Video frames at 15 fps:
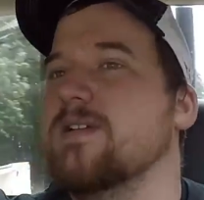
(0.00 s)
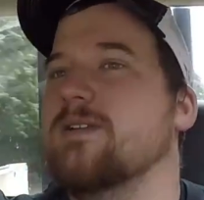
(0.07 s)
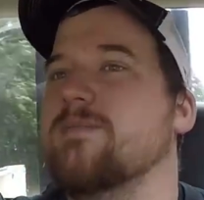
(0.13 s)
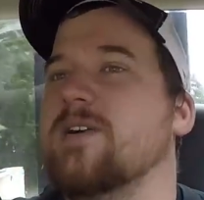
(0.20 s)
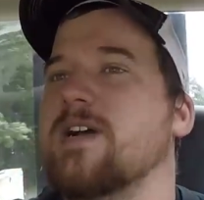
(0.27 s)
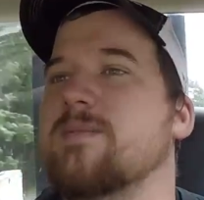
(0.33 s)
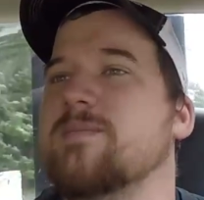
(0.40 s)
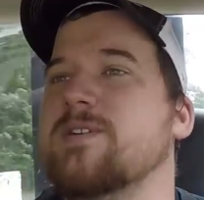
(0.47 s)

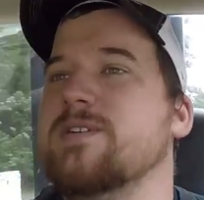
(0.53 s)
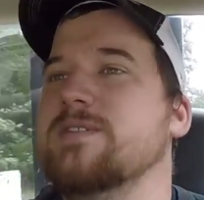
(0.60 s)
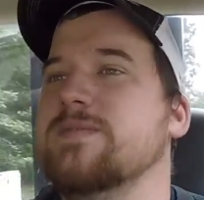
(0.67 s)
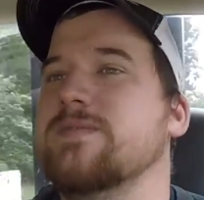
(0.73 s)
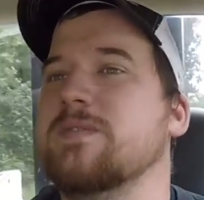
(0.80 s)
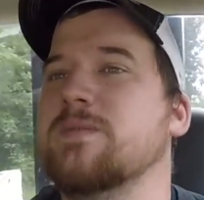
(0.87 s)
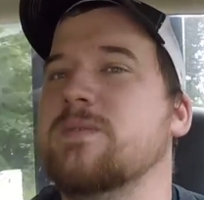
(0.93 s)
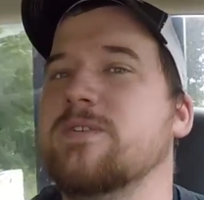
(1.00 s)
in my book
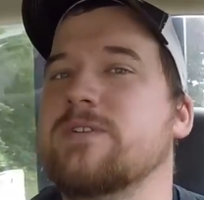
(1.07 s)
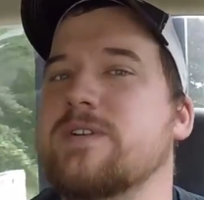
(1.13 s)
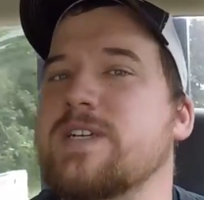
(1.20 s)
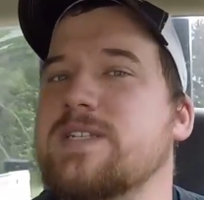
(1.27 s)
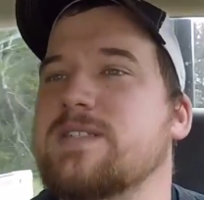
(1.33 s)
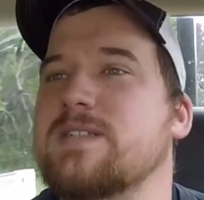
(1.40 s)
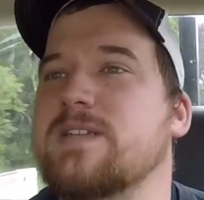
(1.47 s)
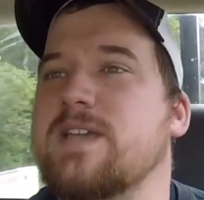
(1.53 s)
for one
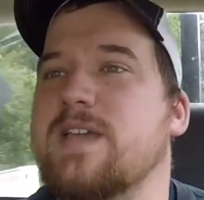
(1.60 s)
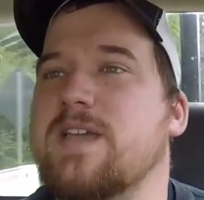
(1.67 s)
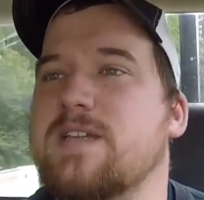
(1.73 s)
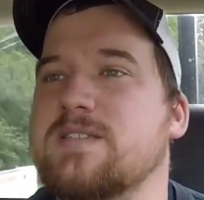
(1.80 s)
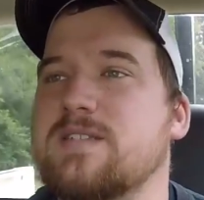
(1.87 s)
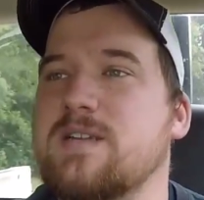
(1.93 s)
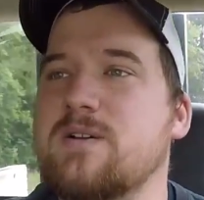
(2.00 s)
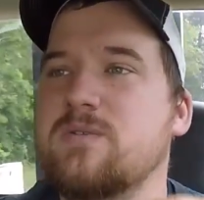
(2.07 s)
reason. It
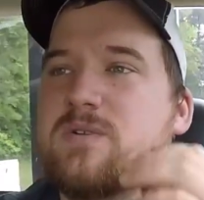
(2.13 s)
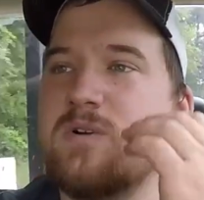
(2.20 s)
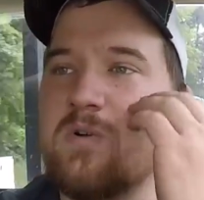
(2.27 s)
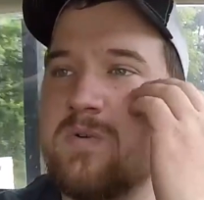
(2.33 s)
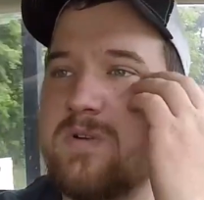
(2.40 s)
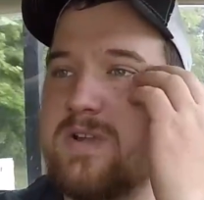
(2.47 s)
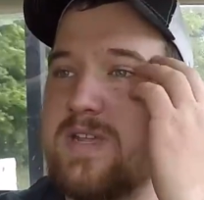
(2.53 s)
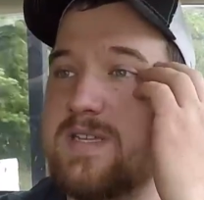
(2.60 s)
has no
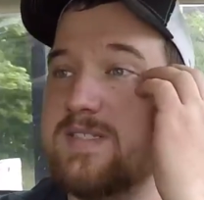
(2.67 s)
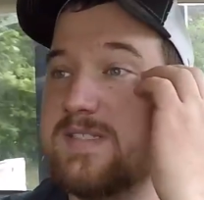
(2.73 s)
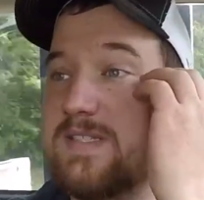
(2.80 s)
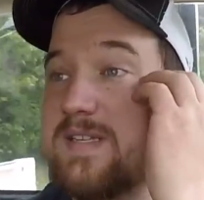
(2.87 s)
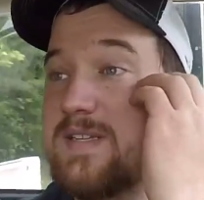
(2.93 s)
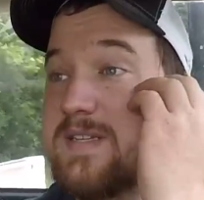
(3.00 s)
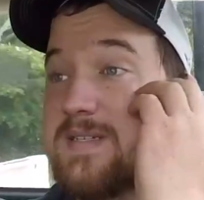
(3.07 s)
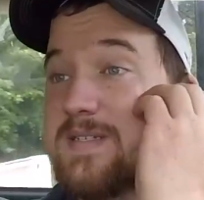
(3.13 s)
core
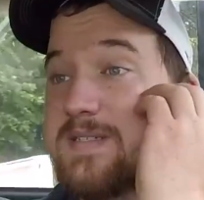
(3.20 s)
density.